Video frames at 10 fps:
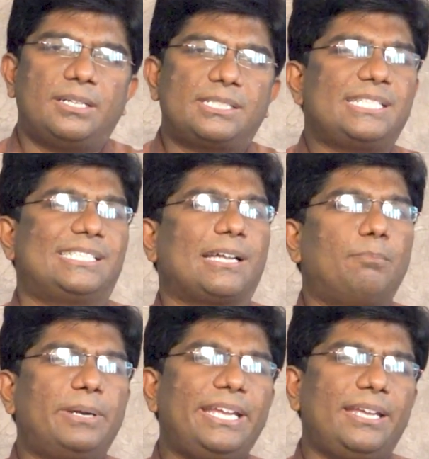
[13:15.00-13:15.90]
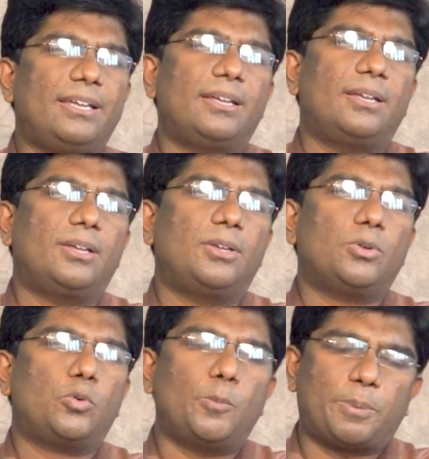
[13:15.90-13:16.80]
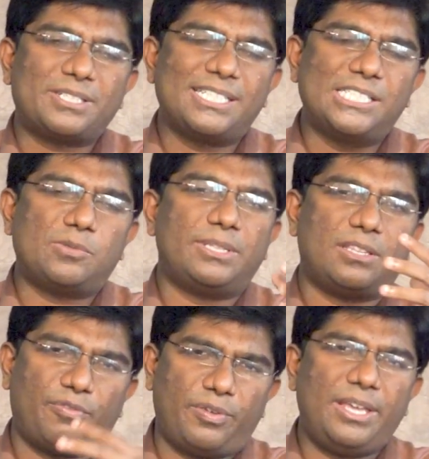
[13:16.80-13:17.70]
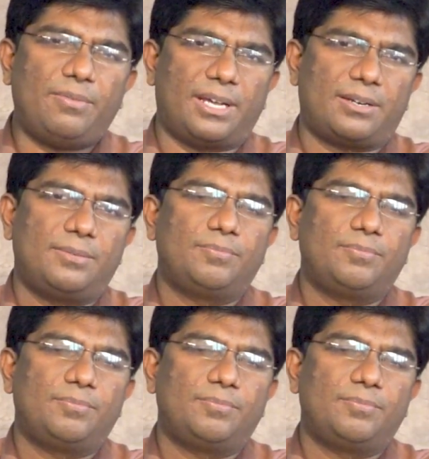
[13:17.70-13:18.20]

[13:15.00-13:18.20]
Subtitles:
See, somebody who presents with fever,